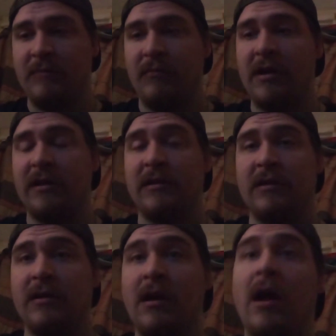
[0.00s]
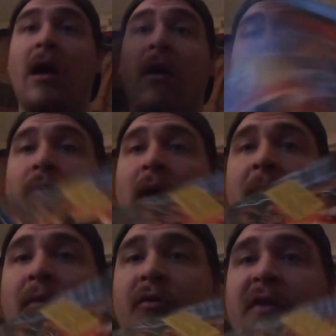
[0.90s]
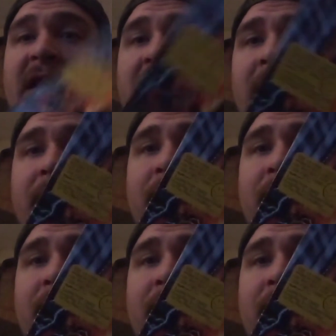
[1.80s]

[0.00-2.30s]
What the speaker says: But Rob Bottin